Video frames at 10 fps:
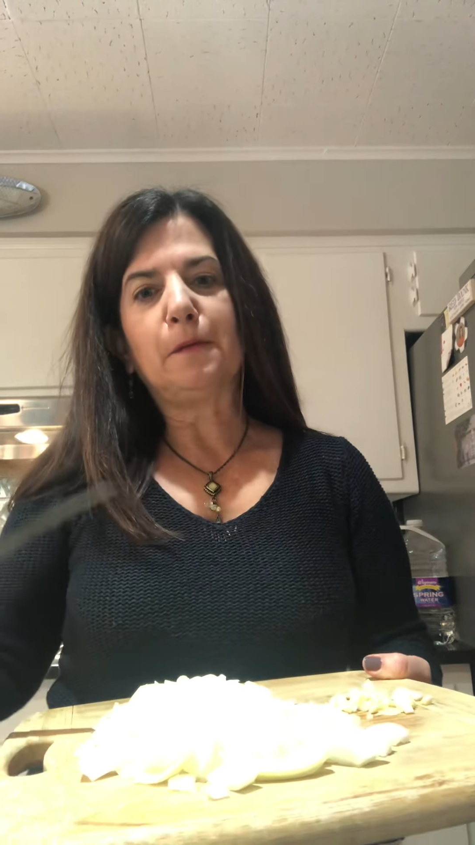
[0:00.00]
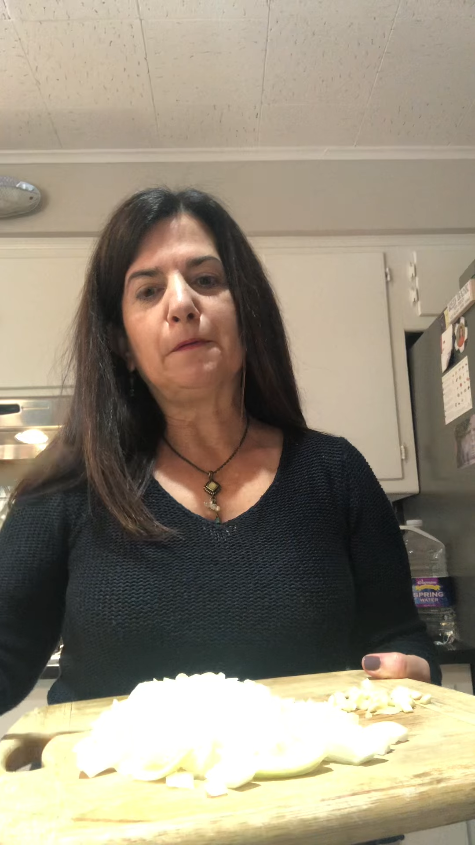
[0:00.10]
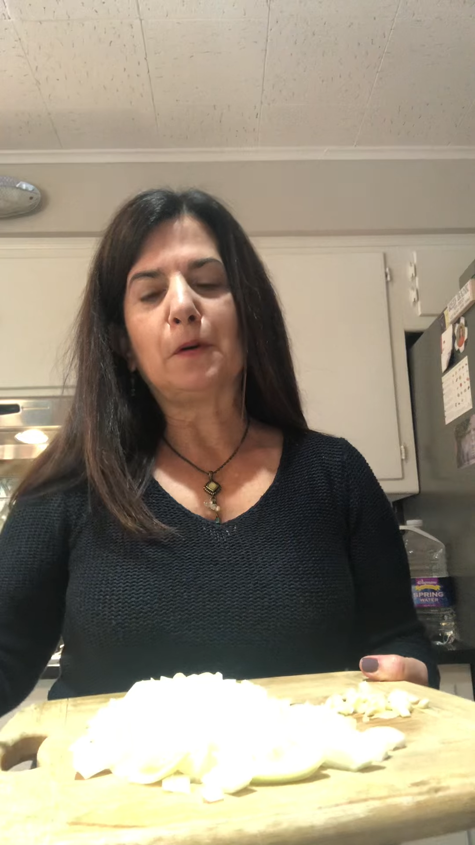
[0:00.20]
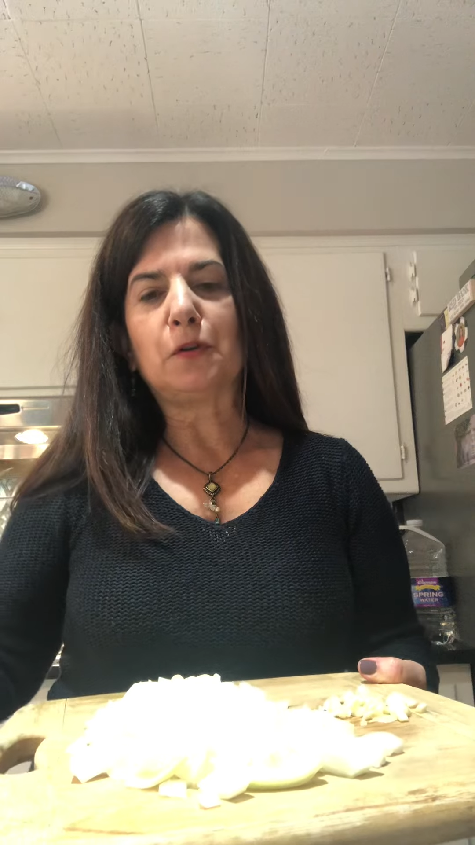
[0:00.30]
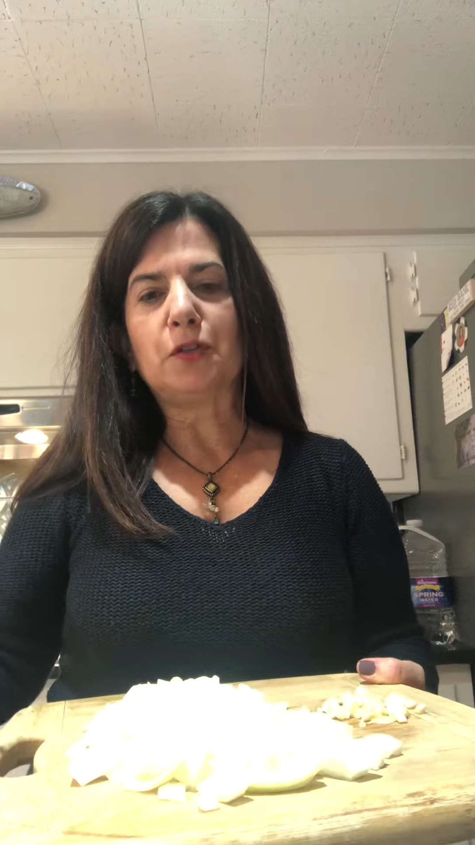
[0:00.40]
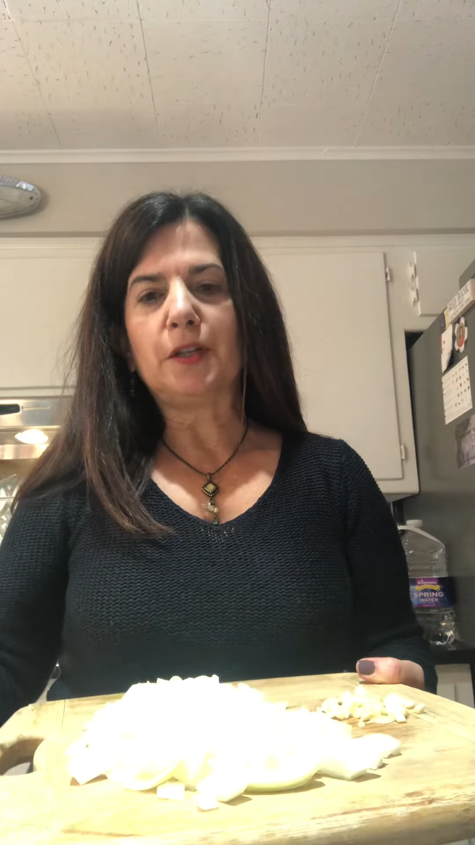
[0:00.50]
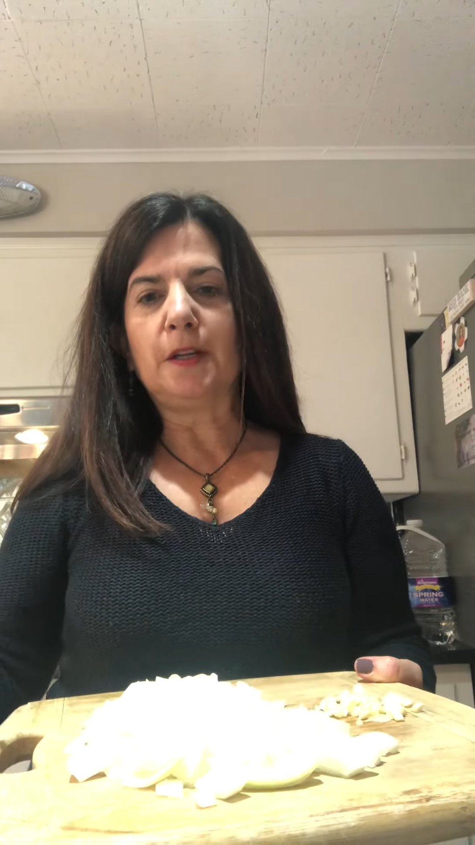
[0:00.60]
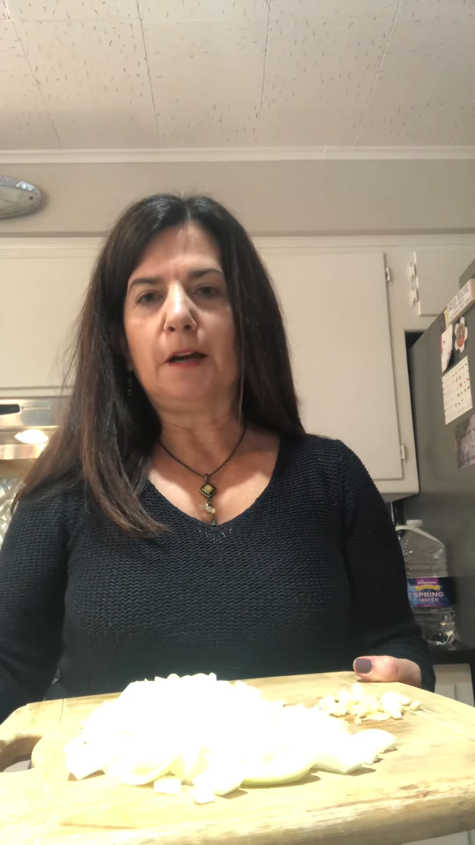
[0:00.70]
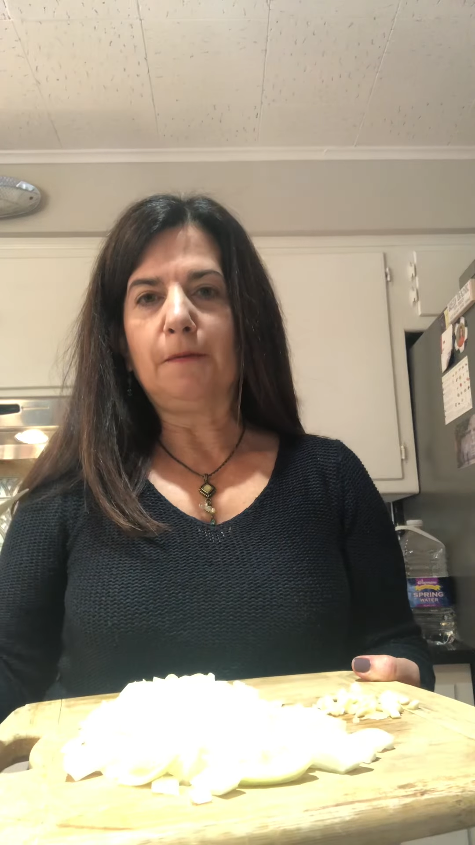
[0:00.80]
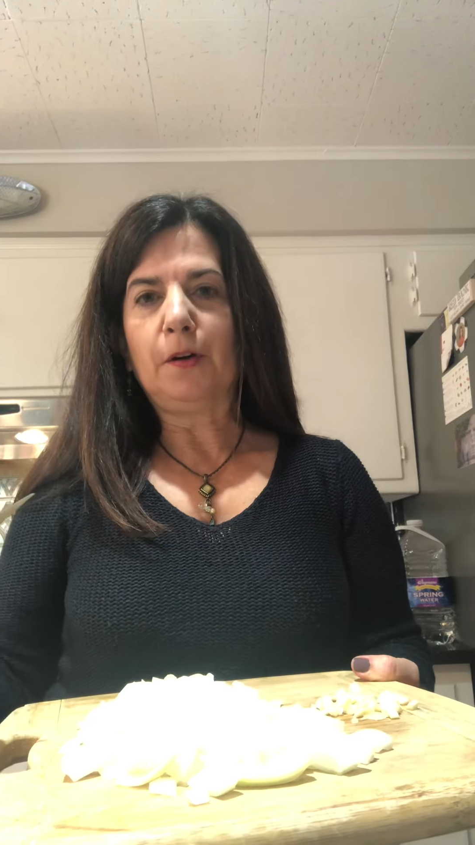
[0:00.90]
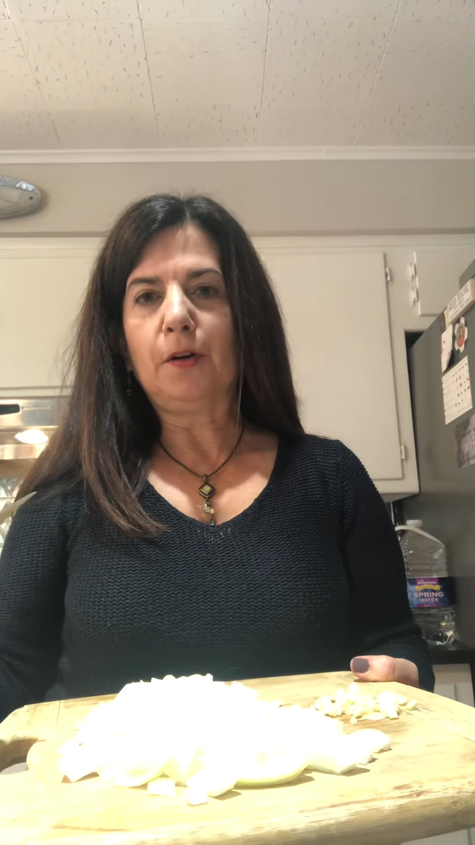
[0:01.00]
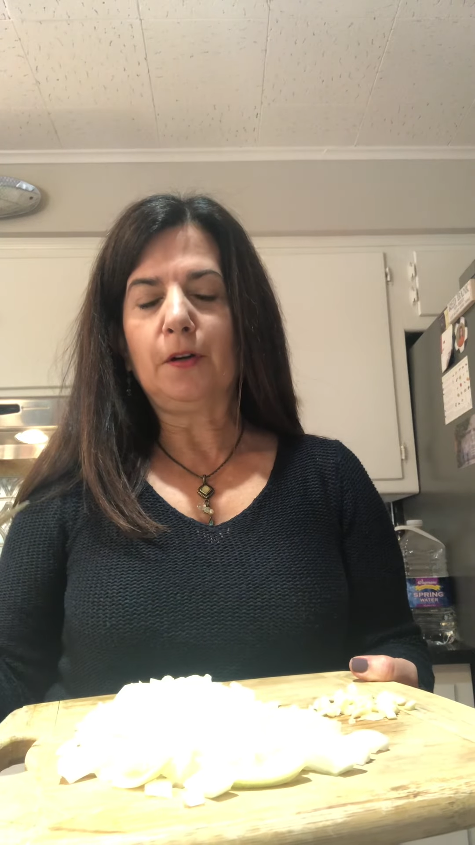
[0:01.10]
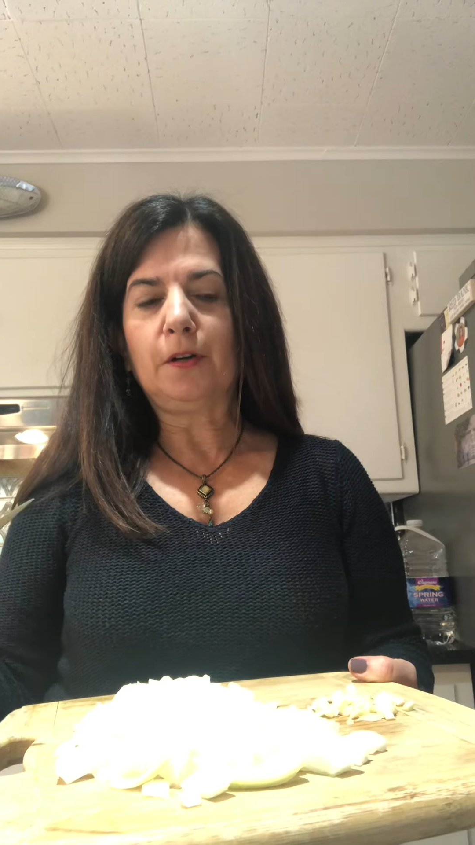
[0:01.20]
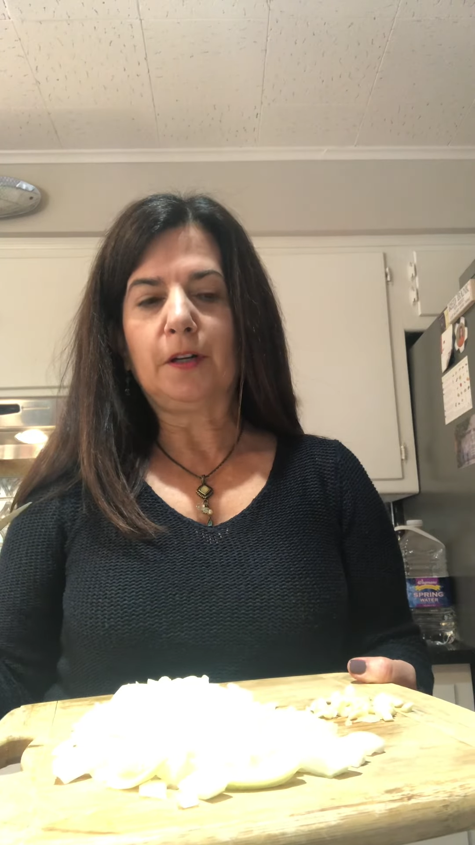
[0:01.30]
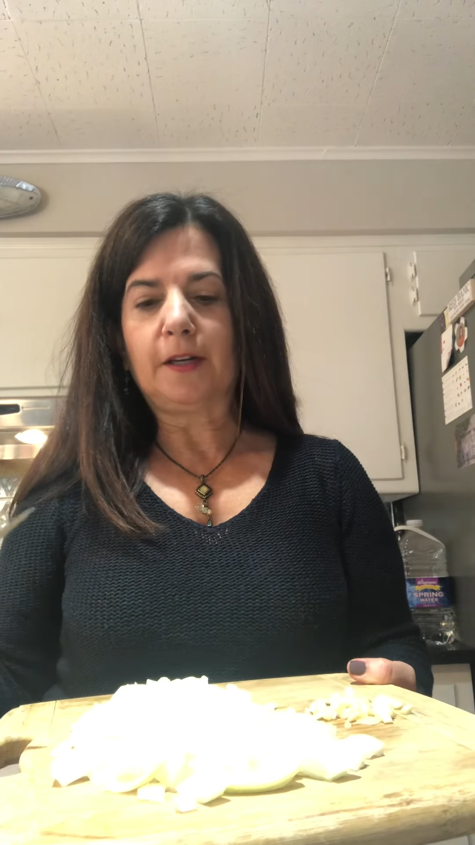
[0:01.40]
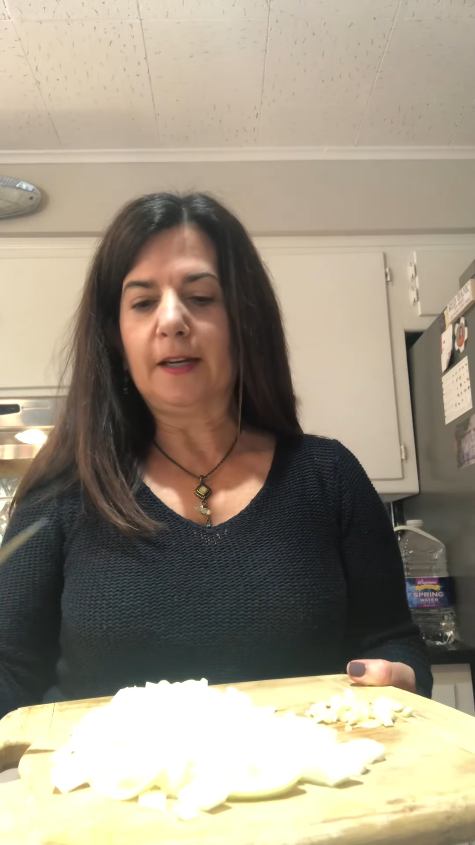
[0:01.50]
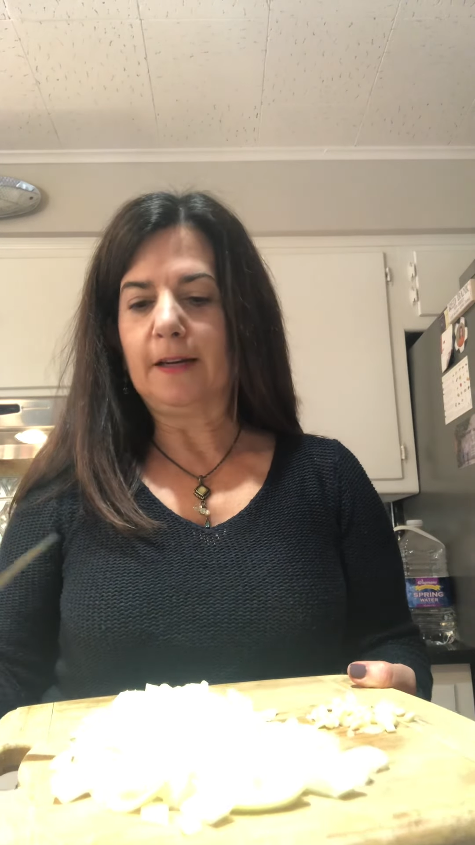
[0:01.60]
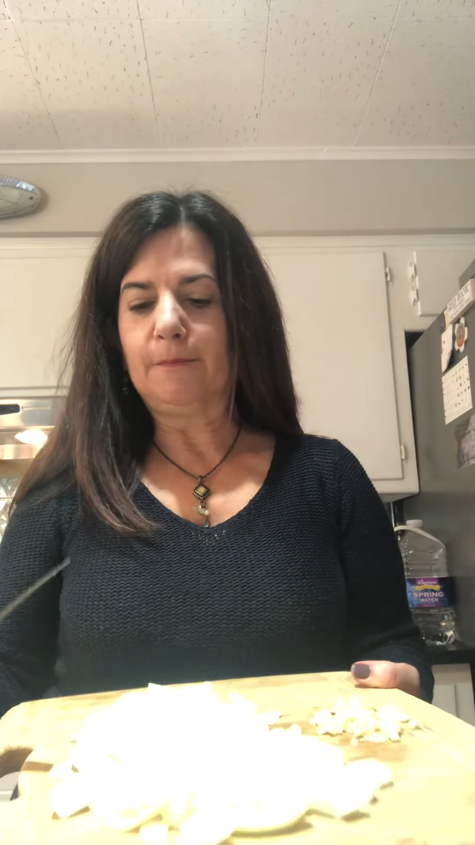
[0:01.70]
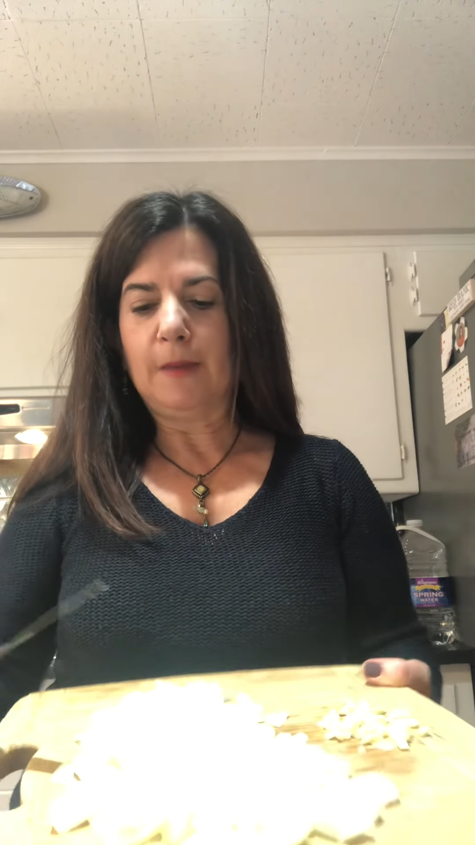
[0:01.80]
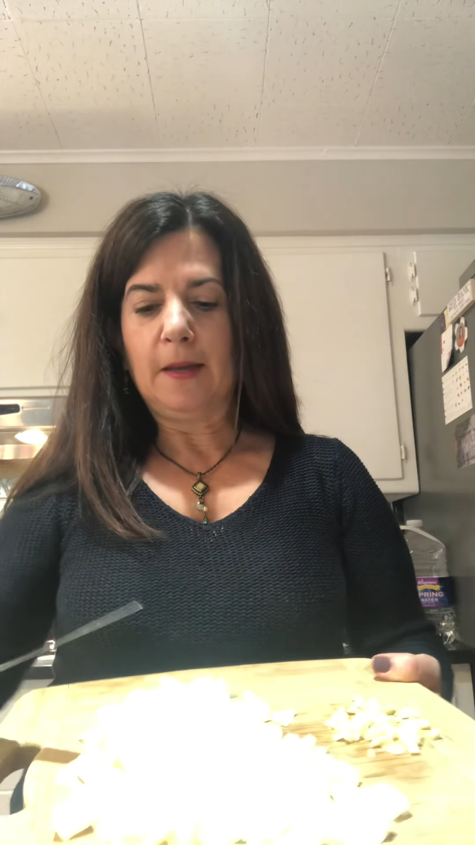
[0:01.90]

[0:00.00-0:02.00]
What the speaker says: version of her cooking.